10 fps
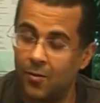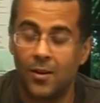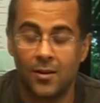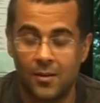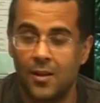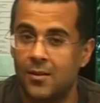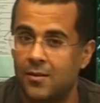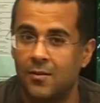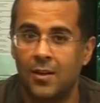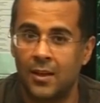It's
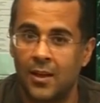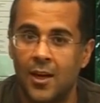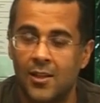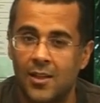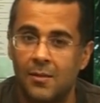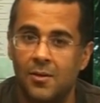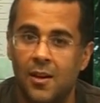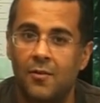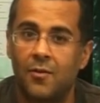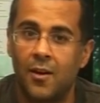kind of seems
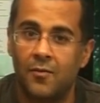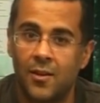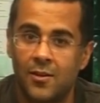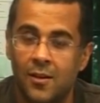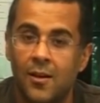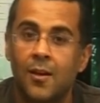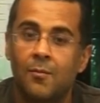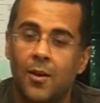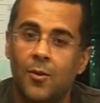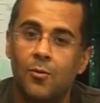really far-fetched,
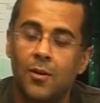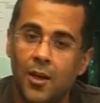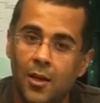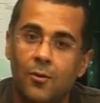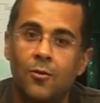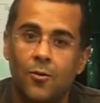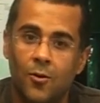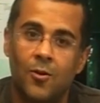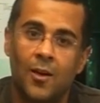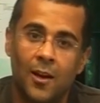but you need to know
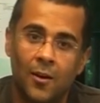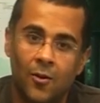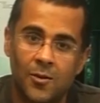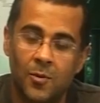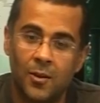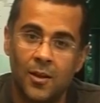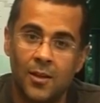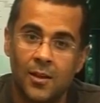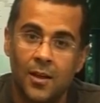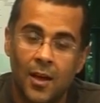your in-laws'
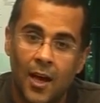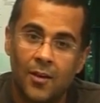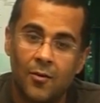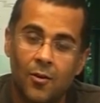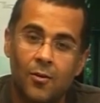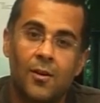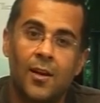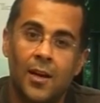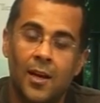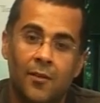birthdays. And if you want to
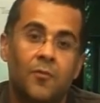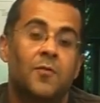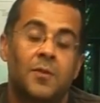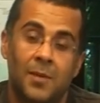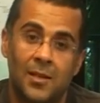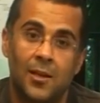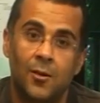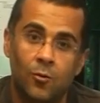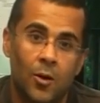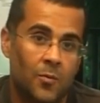really, especially
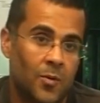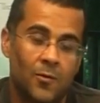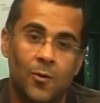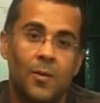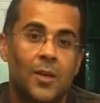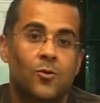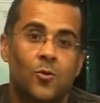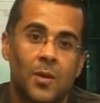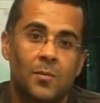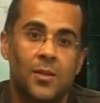you, Anupam, you will make so
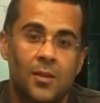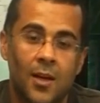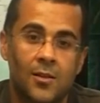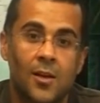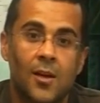many mistakes.